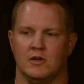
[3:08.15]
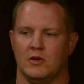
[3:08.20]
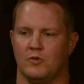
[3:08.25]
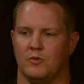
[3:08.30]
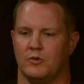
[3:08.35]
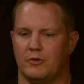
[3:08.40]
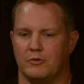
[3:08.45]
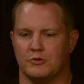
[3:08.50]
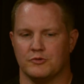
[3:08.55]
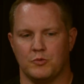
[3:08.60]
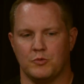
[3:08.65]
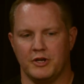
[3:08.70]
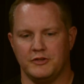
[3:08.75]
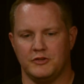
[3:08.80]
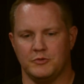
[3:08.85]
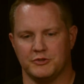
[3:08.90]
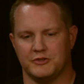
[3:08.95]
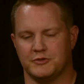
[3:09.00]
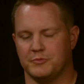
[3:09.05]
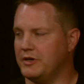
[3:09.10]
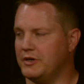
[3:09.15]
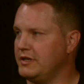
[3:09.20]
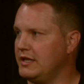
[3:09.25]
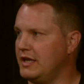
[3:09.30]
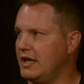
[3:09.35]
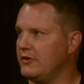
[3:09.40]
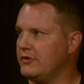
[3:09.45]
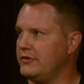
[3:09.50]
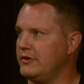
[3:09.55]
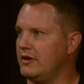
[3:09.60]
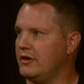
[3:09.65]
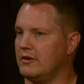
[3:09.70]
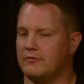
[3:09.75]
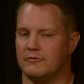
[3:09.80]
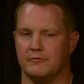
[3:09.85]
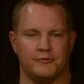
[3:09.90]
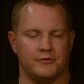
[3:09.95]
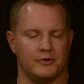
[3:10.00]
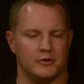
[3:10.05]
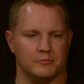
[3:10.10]
Well, there was way too much money out there
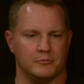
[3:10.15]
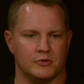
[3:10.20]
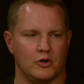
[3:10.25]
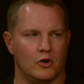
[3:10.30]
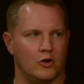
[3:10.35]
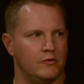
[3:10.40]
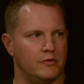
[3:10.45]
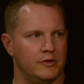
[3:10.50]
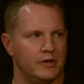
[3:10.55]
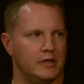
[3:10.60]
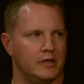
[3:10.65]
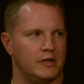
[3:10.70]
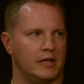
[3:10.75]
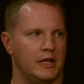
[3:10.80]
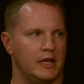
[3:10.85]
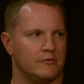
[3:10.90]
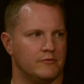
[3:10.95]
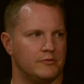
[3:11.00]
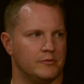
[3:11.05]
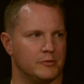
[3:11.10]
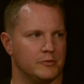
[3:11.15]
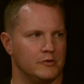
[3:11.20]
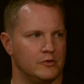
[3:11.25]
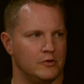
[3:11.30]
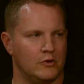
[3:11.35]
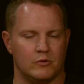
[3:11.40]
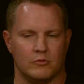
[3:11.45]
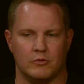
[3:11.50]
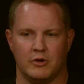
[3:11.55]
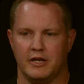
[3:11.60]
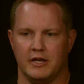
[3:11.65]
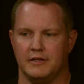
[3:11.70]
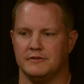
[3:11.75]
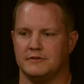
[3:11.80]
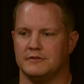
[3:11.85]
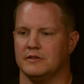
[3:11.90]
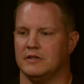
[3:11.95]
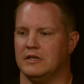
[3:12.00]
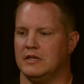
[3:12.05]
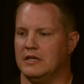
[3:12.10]
from COVID and from the low
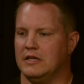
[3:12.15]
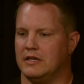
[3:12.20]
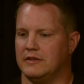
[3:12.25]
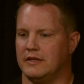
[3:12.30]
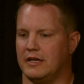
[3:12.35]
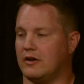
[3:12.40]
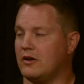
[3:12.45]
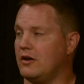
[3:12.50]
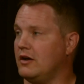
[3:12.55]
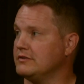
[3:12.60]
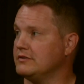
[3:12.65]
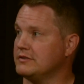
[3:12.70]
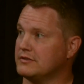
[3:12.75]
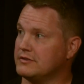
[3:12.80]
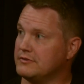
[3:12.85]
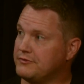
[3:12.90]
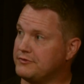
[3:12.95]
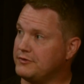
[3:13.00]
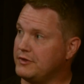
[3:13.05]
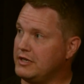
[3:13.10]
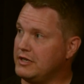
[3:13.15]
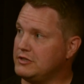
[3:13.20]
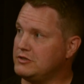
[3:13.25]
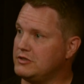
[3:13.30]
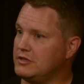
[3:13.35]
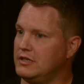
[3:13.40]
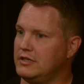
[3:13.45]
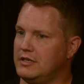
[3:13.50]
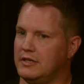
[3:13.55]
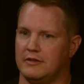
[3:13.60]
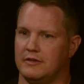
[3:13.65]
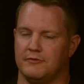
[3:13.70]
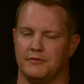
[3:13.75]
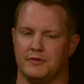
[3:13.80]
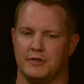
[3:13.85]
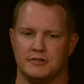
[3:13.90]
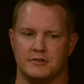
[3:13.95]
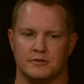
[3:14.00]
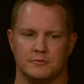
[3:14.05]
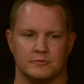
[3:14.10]
rates, and that causes inflation, and
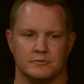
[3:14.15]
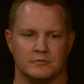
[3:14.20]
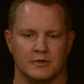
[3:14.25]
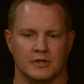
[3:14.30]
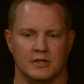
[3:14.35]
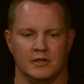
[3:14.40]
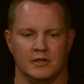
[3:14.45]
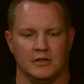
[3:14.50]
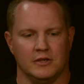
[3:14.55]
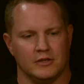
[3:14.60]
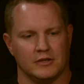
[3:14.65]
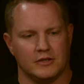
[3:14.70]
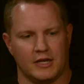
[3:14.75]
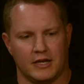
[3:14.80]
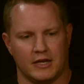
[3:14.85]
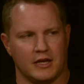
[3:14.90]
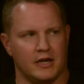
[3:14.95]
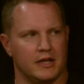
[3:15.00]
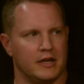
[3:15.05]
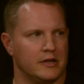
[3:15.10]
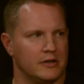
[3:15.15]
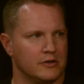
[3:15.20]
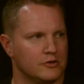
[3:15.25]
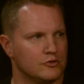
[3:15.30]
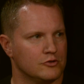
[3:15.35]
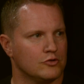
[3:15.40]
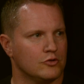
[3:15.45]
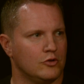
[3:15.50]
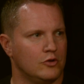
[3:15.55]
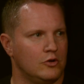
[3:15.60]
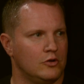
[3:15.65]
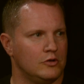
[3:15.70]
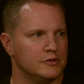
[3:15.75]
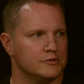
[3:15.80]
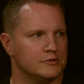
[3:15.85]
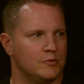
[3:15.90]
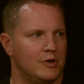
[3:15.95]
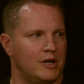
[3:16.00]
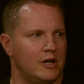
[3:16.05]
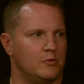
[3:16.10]
inflation kind of got out of control
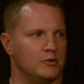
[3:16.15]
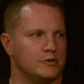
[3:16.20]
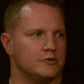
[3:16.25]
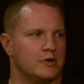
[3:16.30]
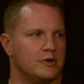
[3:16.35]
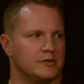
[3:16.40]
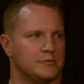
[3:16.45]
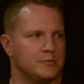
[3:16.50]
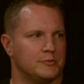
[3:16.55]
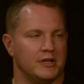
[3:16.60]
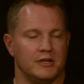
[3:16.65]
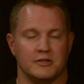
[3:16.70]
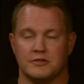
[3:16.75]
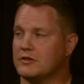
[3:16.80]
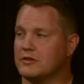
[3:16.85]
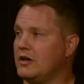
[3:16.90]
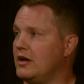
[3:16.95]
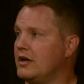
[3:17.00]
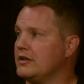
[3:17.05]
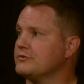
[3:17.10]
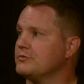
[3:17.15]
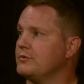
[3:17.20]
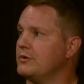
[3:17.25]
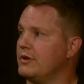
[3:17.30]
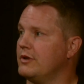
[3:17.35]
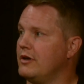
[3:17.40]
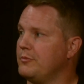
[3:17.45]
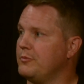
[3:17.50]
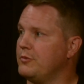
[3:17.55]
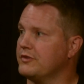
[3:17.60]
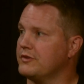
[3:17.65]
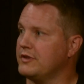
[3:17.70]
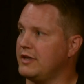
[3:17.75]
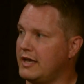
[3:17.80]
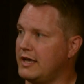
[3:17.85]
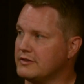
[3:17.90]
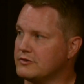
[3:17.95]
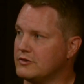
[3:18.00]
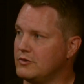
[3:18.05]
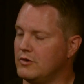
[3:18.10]
as well when transportation costs went up with
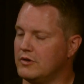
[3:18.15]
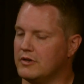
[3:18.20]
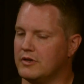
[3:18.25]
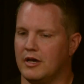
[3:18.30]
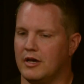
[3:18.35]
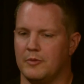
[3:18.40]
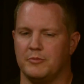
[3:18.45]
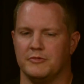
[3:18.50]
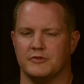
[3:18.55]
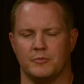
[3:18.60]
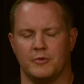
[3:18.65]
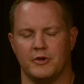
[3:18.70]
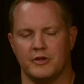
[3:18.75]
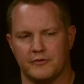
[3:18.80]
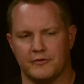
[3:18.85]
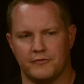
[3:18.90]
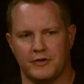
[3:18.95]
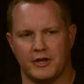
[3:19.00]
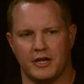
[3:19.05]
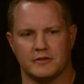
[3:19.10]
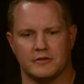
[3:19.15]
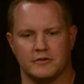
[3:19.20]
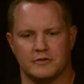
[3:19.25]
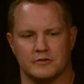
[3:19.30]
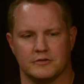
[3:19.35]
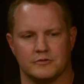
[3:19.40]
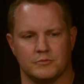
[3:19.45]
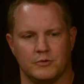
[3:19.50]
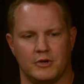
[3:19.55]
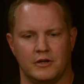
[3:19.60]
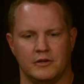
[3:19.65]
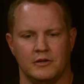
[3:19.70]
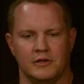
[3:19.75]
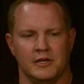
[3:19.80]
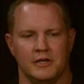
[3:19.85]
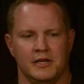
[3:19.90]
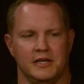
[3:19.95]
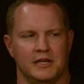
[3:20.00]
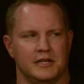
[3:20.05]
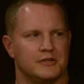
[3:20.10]
gas going up and some other factors as well.
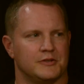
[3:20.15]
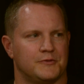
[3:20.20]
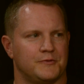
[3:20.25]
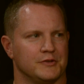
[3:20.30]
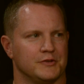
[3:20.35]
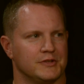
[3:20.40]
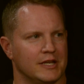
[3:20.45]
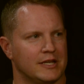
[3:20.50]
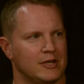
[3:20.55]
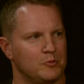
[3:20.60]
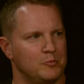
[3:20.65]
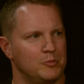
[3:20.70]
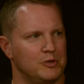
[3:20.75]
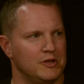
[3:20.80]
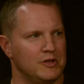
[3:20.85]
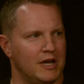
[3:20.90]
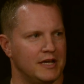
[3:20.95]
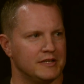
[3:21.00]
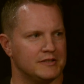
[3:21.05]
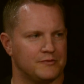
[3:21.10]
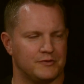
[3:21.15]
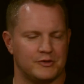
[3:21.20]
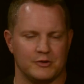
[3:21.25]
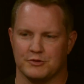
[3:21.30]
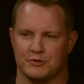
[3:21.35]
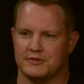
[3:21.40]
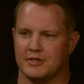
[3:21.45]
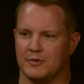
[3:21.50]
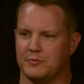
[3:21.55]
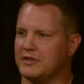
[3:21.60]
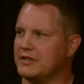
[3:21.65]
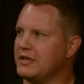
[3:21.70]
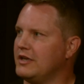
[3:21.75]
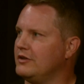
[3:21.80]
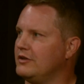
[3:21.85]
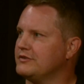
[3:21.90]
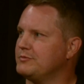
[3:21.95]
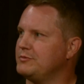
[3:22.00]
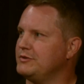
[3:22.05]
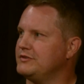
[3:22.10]
It just feels like it would be nice if there was something
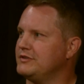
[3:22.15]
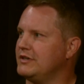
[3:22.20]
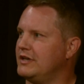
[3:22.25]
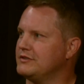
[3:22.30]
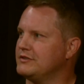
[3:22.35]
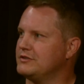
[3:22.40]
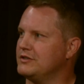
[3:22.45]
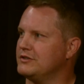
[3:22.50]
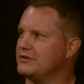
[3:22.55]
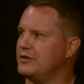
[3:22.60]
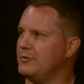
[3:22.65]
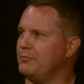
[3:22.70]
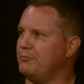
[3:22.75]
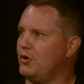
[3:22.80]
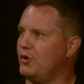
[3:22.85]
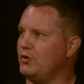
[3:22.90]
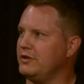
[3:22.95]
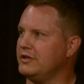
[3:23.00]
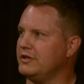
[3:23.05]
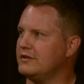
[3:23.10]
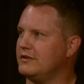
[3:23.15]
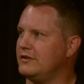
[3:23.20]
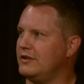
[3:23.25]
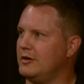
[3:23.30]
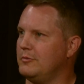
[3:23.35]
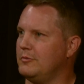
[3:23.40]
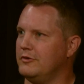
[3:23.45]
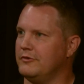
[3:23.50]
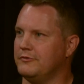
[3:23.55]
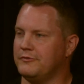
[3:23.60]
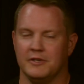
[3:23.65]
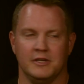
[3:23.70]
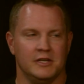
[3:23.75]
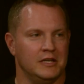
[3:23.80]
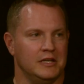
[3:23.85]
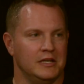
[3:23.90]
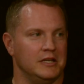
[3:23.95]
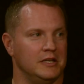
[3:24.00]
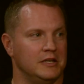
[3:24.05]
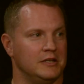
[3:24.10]
else besides just the bully club of
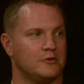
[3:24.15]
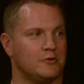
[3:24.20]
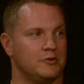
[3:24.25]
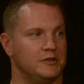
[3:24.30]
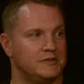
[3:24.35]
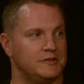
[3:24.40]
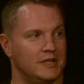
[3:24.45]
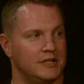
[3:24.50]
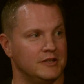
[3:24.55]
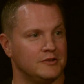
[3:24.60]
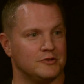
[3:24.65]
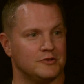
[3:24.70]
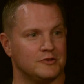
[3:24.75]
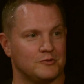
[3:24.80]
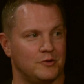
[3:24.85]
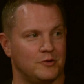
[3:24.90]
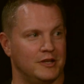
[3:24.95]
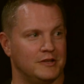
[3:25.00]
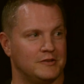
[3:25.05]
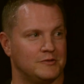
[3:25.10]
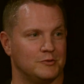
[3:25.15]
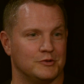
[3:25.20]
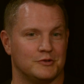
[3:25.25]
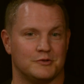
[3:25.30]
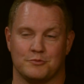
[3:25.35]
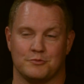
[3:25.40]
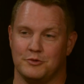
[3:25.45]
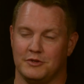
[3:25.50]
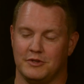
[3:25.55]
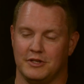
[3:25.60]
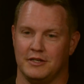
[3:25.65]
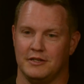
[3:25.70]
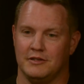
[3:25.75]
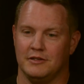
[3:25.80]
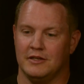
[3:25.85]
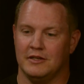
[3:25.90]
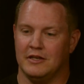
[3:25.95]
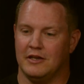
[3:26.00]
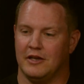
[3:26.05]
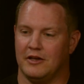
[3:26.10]
increased interest rates, which really
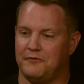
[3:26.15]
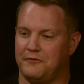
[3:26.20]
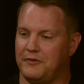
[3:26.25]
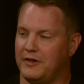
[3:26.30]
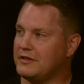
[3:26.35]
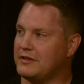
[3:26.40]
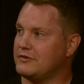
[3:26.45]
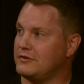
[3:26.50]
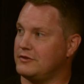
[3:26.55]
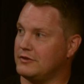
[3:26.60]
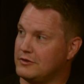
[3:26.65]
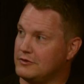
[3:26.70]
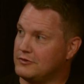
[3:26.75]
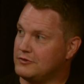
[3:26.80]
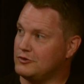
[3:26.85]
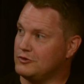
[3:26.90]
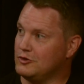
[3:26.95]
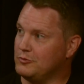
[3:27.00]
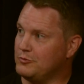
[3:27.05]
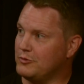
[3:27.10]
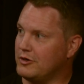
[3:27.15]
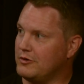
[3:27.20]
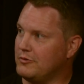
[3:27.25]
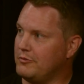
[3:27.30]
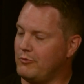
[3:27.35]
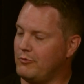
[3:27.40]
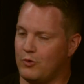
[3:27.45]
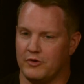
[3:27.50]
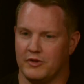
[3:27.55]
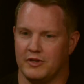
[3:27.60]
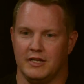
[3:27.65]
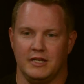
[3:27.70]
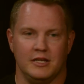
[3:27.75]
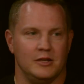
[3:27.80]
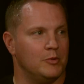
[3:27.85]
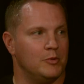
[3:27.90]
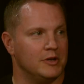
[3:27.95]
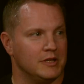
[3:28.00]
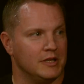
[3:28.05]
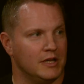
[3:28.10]
affects the consumer more than
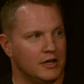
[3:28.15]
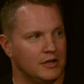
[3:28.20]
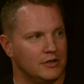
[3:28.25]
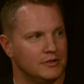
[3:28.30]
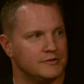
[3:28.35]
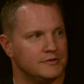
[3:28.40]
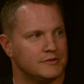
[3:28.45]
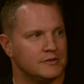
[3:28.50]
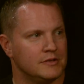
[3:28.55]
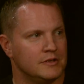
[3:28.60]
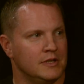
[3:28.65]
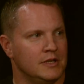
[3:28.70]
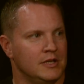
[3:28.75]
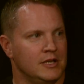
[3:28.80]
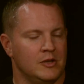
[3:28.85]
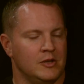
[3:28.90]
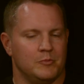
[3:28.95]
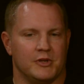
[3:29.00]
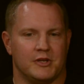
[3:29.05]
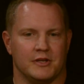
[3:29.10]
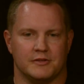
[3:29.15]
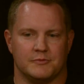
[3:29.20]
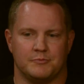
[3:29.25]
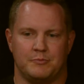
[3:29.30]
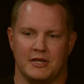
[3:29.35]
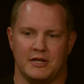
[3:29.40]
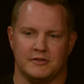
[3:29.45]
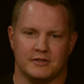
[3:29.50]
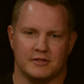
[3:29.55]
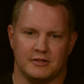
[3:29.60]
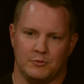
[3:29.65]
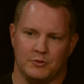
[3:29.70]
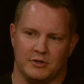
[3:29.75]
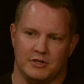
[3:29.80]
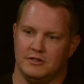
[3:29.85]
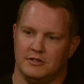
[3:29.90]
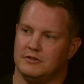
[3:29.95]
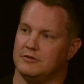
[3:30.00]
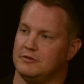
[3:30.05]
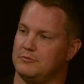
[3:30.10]
anybody else, because basically what
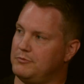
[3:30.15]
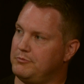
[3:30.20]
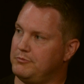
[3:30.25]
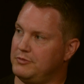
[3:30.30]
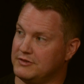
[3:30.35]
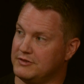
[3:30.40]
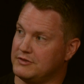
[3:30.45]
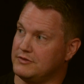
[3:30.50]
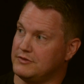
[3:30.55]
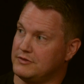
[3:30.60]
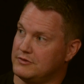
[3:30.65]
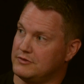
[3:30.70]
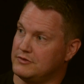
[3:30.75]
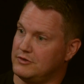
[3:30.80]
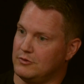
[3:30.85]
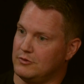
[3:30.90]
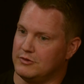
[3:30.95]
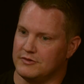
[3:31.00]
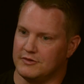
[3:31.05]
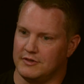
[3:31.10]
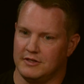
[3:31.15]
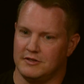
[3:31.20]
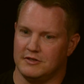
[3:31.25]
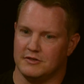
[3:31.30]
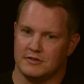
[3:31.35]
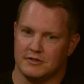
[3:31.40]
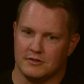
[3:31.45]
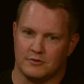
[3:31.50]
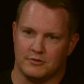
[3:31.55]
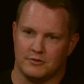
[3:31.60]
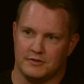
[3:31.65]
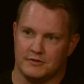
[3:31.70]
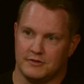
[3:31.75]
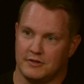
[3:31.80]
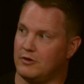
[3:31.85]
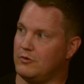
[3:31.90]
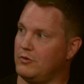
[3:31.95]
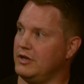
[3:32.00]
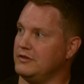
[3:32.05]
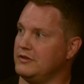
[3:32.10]
businesses do is they just increase
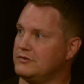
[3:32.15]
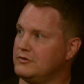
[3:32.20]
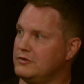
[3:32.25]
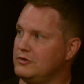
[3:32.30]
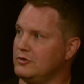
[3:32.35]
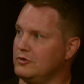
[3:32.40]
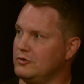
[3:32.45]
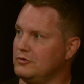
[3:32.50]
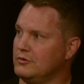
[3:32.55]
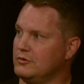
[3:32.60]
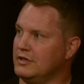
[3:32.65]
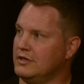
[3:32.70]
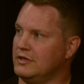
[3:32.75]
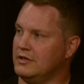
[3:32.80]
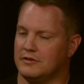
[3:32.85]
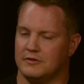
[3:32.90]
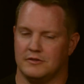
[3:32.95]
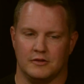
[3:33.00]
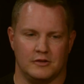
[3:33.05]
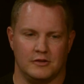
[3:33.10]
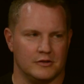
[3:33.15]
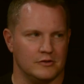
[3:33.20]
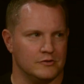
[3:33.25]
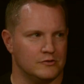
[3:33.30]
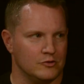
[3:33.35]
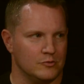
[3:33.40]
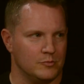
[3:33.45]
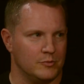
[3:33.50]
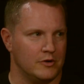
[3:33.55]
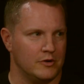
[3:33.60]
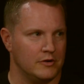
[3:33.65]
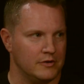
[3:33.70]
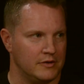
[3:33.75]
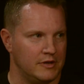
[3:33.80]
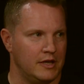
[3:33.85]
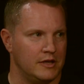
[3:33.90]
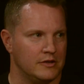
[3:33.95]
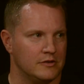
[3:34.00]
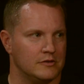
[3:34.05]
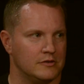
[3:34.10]
their rates too to the consumer,
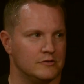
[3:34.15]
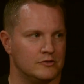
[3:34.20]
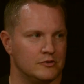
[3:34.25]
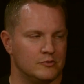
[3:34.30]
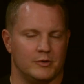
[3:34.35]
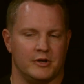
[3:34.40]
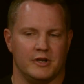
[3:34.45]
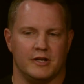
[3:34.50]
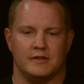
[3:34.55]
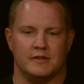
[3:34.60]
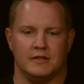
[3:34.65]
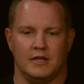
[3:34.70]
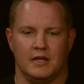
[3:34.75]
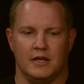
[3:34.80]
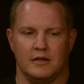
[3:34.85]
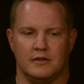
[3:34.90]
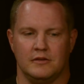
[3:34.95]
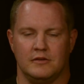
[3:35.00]
the end consumer at the end.